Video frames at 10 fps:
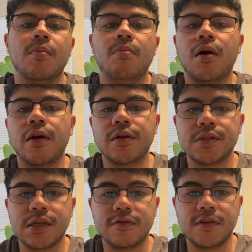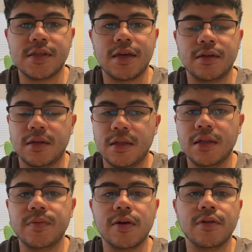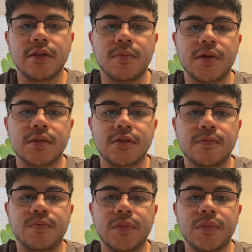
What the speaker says: Monitor says VTach, let me go look at the patient.